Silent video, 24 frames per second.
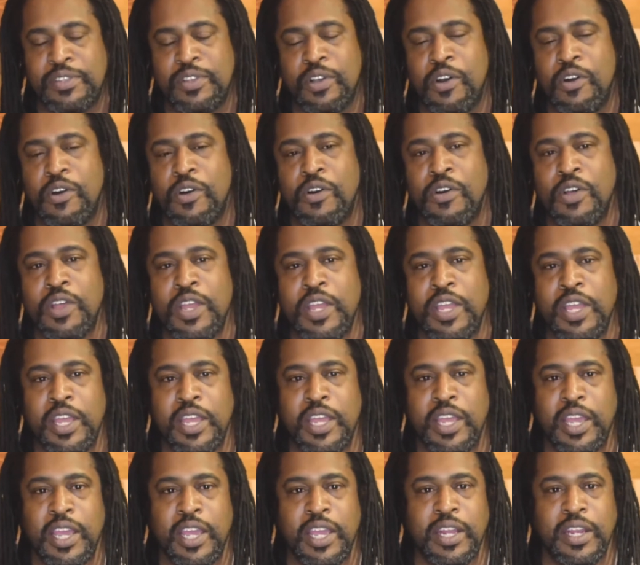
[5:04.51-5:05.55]
Skull
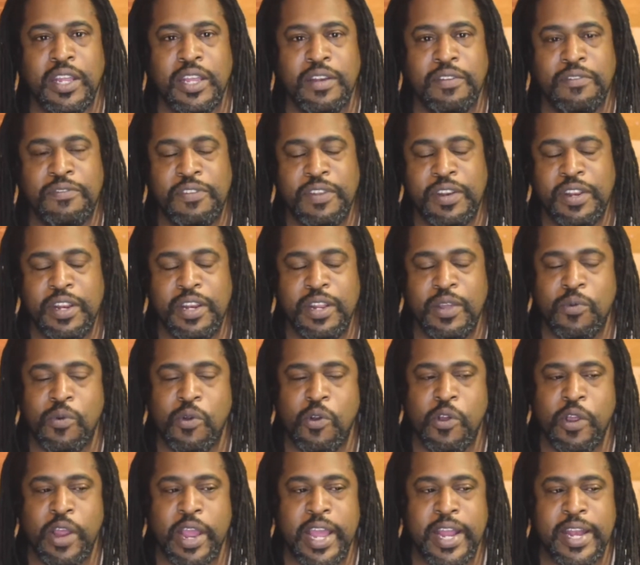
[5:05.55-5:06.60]
in Infinity
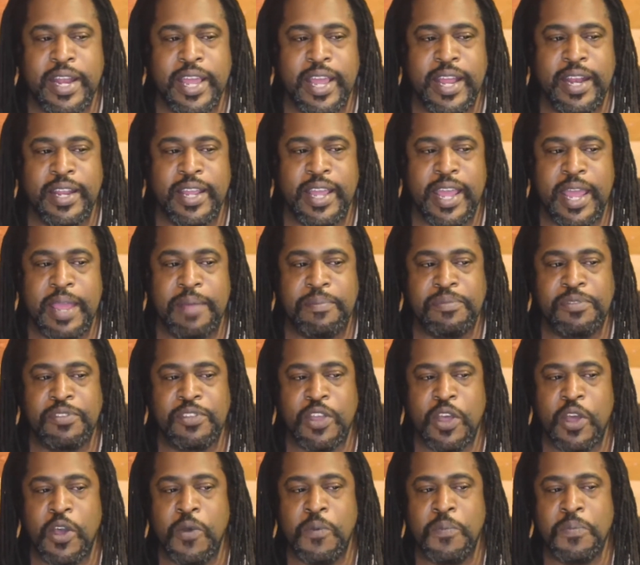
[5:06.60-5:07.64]
War and Endgame.
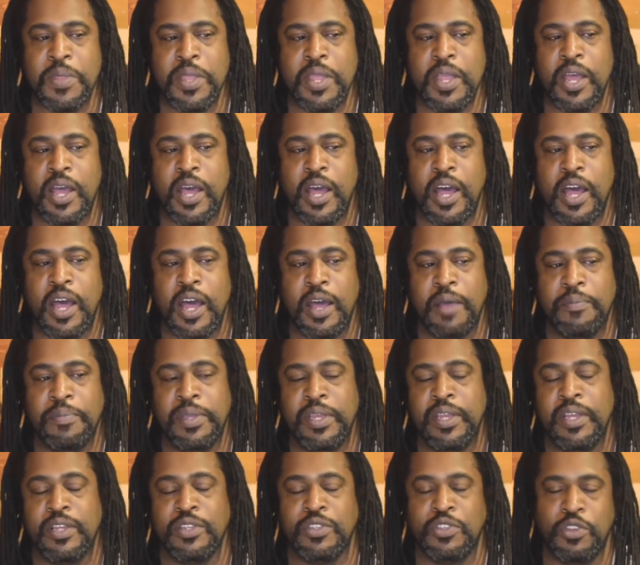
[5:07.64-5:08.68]
So,
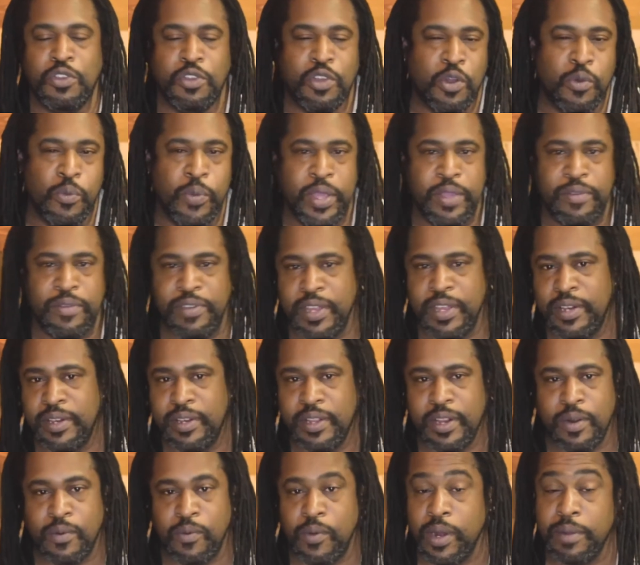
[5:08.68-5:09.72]
because Hugo Weaving
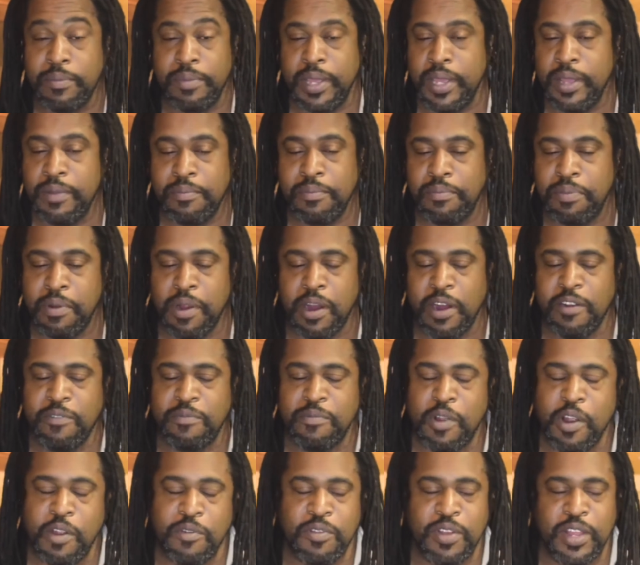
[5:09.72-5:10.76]
didn't want to be in part of
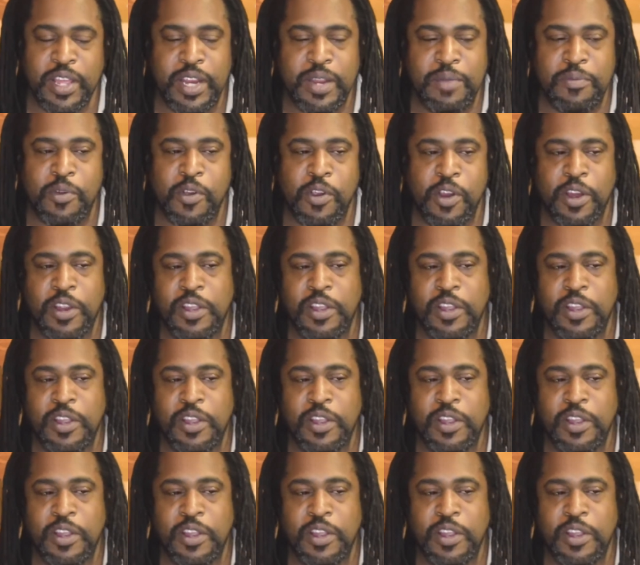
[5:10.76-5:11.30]
Marvel anymore,